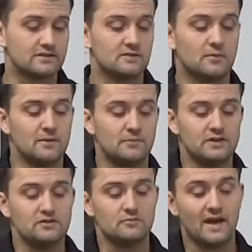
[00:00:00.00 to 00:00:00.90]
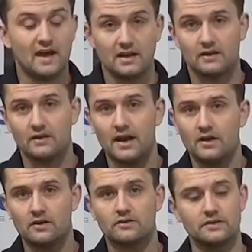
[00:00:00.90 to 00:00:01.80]
There might be pneumatic or
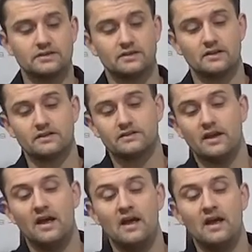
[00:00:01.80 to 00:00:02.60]
air grease guns.